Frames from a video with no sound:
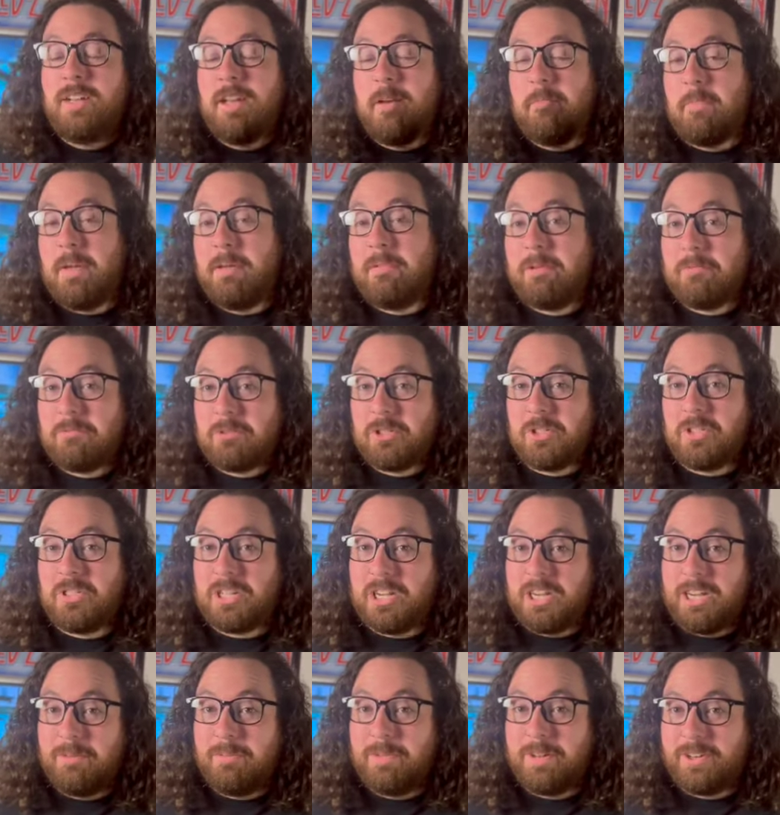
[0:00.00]
Maybe I'm just
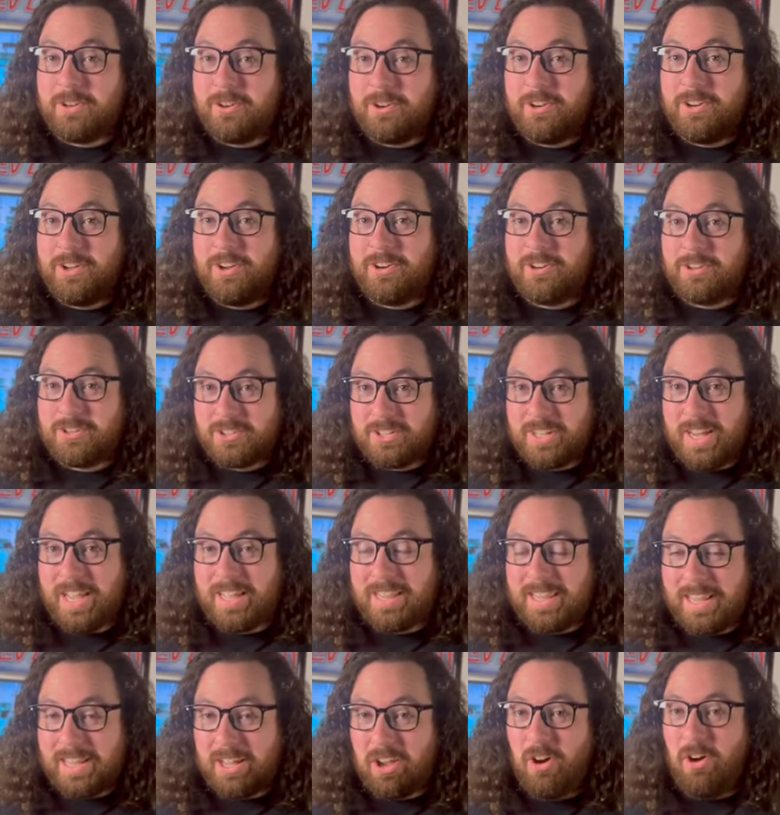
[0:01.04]
dumb and couldn't understand
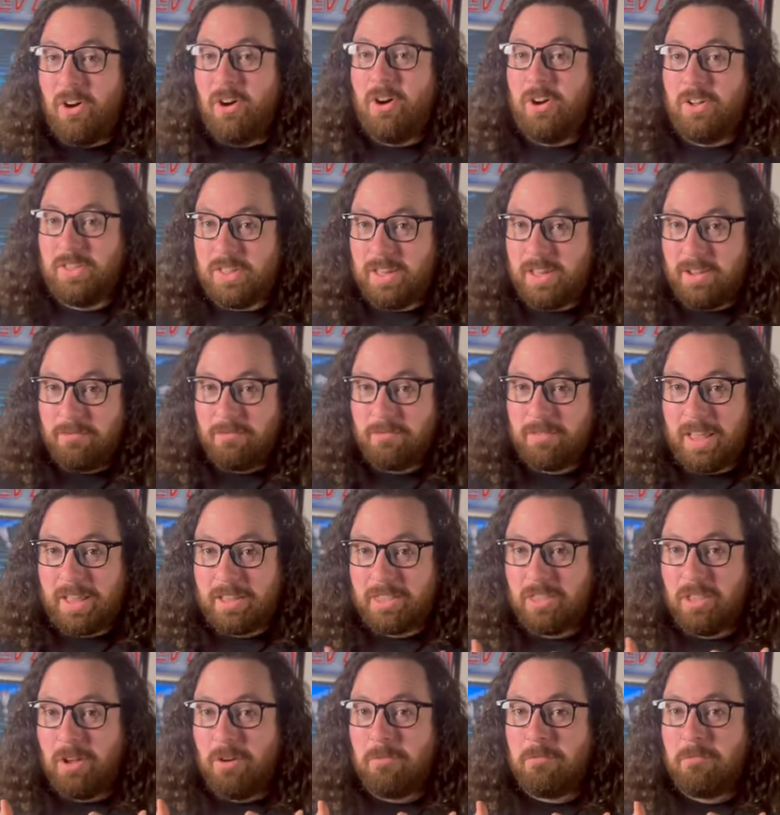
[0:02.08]
like all the like
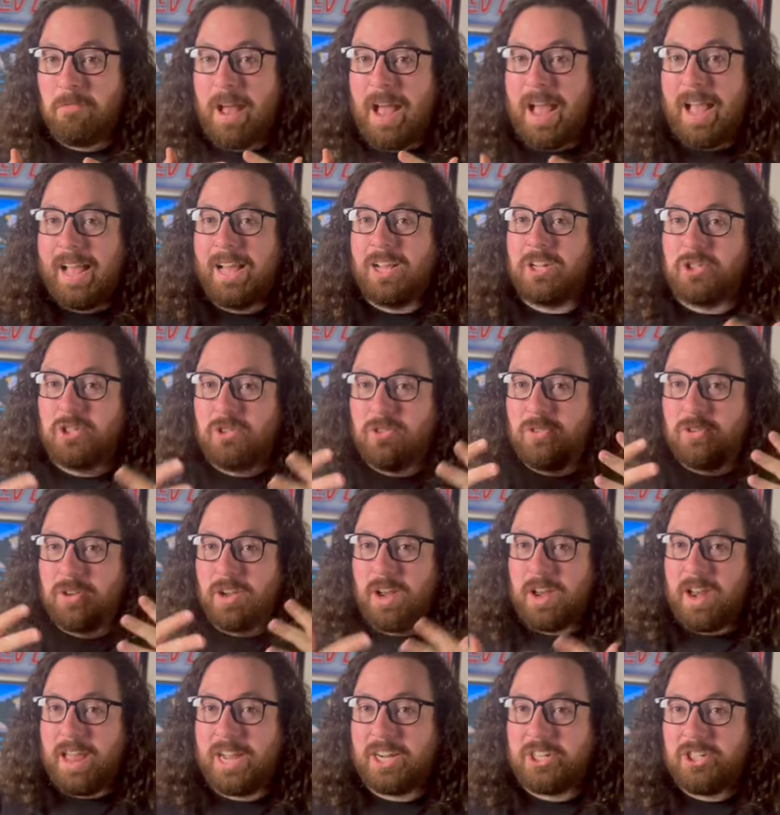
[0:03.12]
the actual
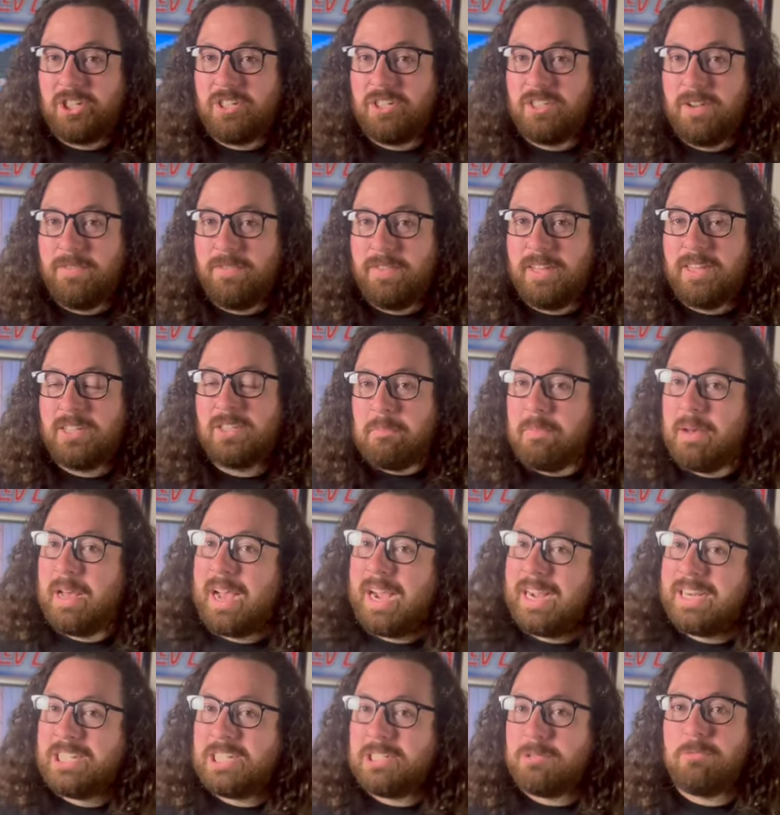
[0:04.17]
connections of this, but
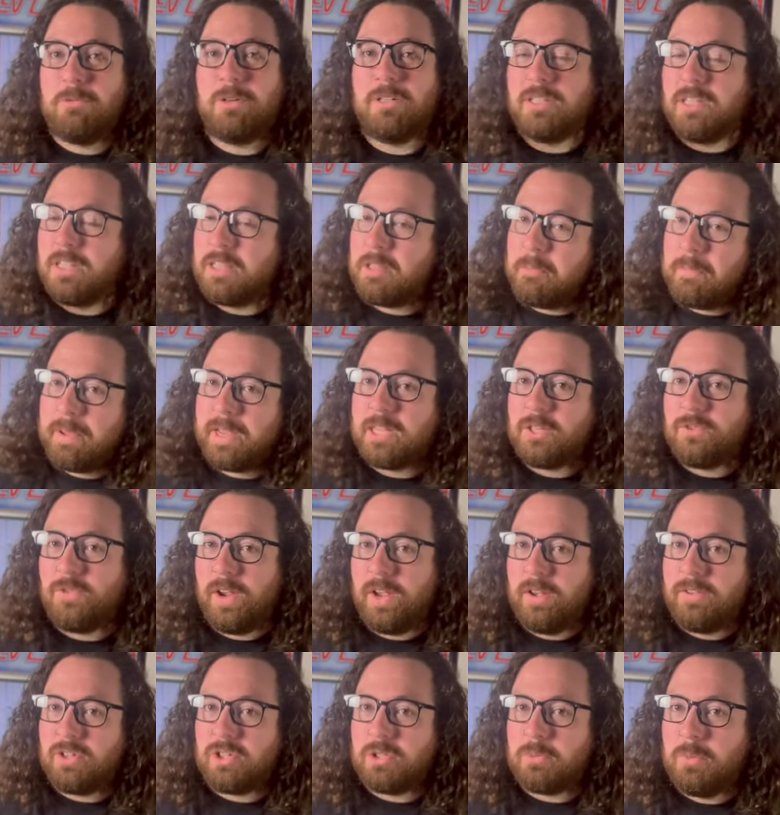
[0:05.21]
I just wasn't the biggest fan
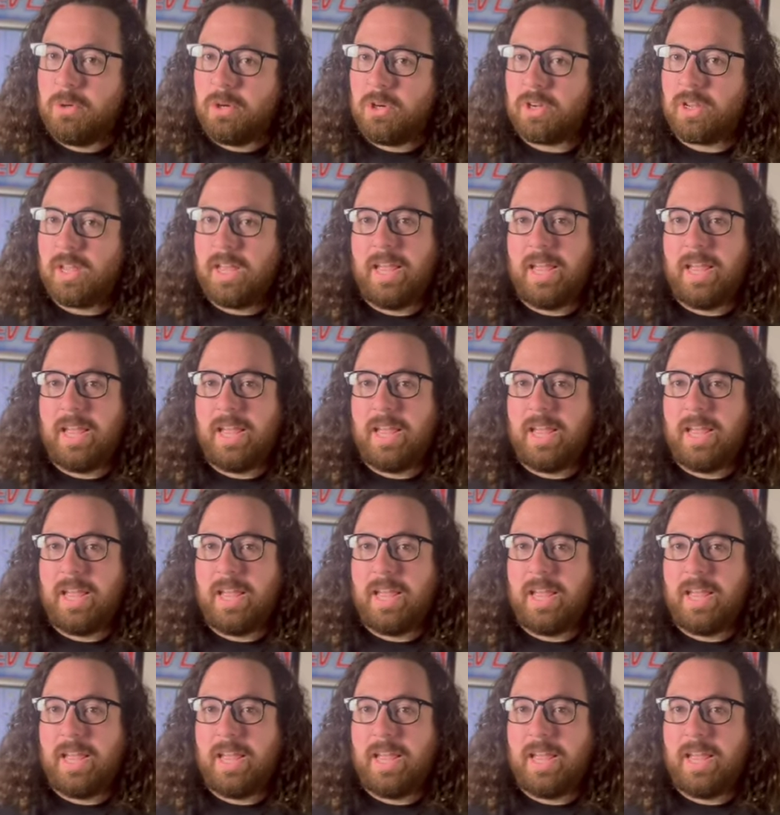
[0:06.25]
of this book,